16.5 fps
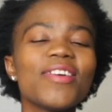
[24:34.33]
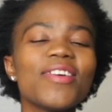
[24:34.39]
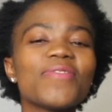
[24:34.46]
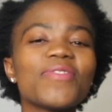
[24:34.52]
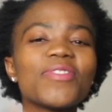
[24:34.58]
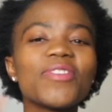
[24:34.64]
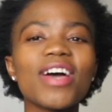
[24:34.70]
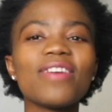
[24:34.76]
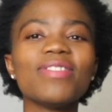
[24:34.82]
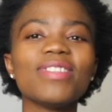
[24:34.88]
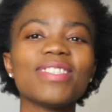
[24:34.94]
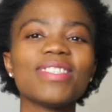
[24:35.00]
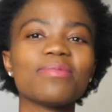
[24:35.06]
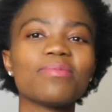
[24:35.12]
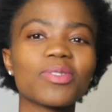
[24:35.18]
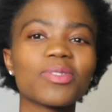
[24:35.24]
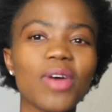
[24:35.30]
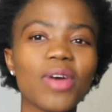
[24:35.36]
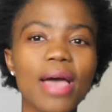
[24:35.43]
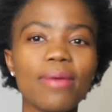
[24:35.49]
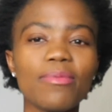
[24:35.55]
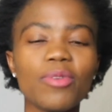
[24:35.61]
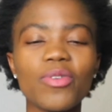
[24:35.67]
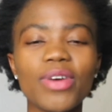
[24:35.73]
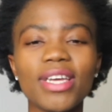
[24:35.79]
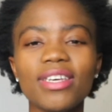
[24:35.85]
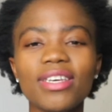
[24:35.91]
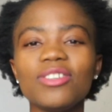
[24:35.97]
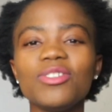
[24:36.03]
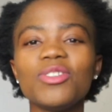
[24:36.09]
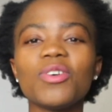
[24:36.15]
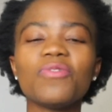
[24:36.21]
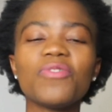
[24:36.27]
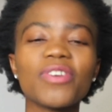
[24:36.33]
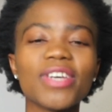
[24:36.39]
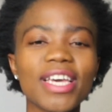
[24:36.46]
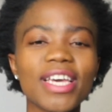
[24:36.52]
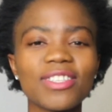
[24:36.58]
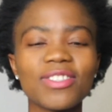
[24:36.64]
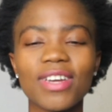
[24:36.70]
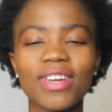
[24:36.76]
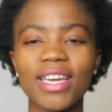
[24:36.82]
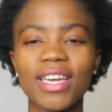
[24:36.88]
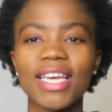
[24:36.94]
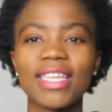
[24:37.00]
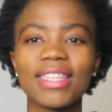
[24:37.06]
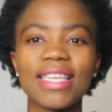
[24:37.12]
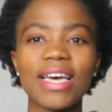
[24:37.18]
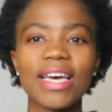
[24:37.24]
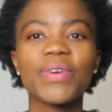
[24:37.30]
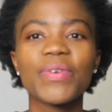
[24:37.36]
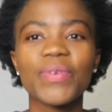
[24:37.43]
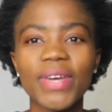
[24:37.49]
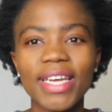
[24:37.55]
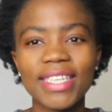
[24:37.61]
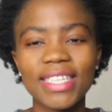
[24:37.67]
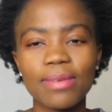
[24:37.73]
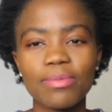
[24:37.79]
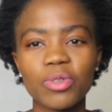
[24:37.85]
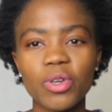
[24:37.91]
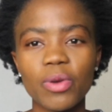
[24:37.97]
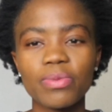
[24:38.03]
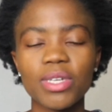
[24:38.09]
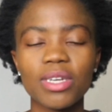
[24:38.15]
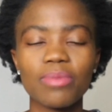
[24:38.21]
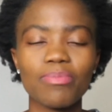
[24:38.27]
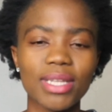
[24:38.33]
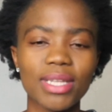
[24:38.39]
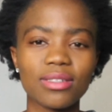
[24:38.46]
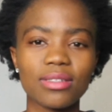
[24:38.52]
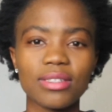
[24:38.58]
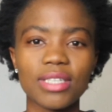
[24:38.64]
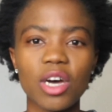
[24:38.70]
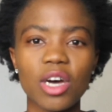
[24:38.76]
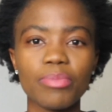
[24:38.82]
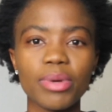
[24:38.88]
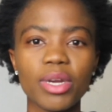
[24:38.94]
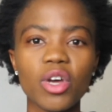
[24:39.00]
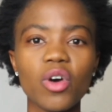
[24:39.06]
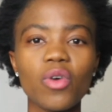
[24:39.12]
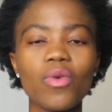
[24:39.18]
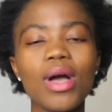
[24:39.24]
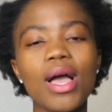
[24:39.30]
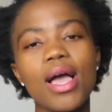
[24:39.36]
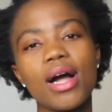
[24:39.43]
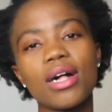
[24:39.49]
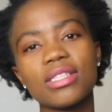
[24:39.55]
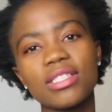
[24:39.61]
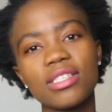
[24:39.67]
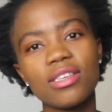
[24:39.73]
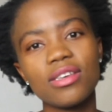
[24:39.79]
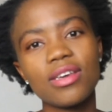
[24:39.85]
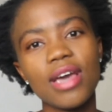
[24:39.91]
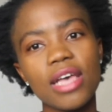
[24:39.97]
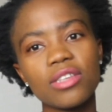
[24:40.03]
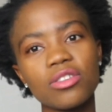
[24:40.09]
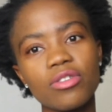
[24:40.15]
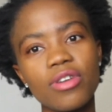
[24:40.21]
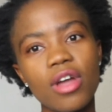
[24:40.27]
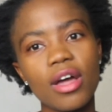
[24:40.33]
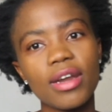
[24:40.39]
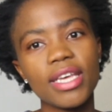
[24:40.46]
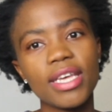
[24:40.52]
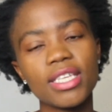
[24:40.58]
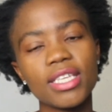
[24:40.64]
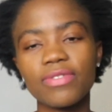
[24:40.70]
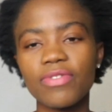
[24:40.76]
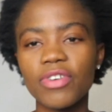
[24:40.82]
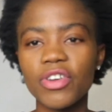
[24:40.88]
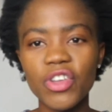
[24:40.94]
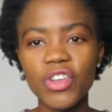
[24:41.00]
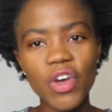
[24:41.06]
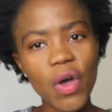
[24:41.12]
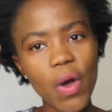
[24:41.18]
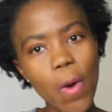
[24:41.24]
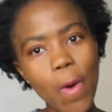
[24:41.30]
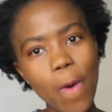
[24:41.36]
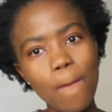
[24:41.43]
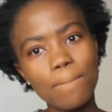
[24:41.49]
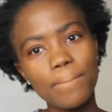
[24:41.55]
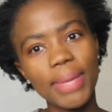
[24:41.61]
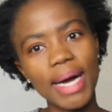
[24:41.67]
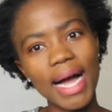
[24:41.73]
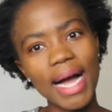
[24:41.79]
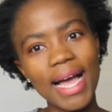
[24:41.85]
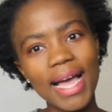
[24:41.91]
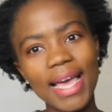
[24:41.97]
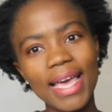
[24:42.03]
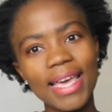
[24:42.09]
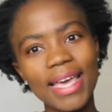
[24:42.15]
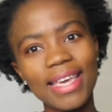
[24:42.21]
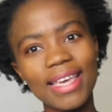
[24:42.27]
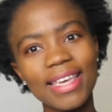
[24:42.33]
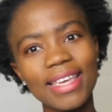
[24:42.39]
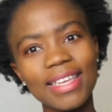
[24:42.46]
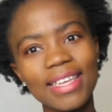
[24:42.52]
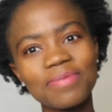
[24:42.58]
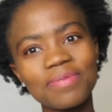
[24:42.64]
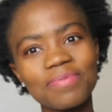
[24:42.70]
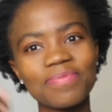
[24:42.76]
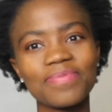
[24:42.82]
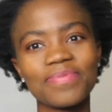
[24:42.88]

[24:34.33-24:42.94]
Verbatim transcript: if you haven't subscribed already and don't forget to click that red subscription button down below i'll see you guys on our next video bye